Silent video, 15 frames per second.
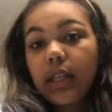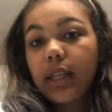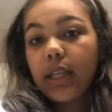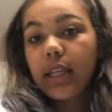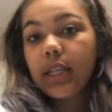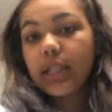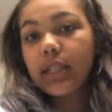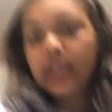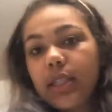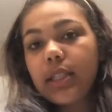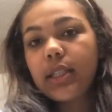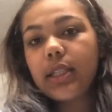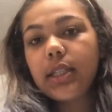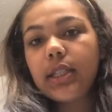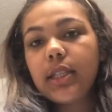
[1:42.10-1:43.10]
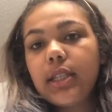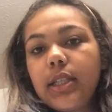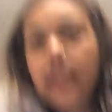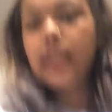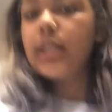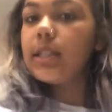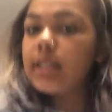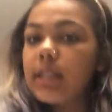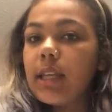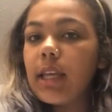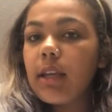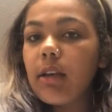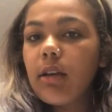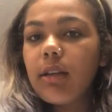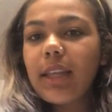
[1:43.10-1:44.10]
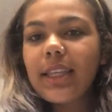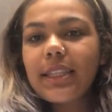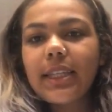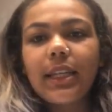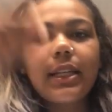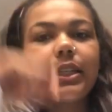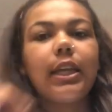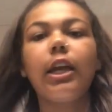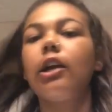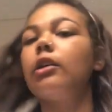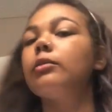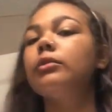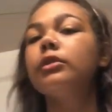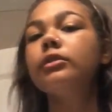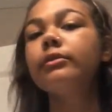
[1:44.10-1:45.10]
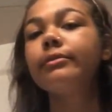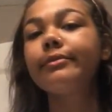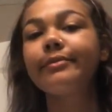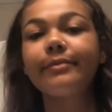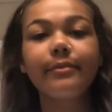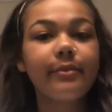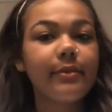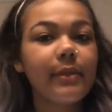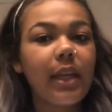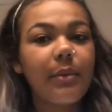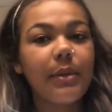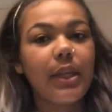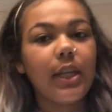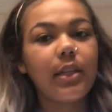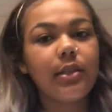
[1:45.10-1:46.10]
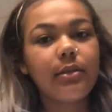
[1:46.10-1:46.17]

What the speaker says: can get a decent angle. Oh, that's not terrible. I mean,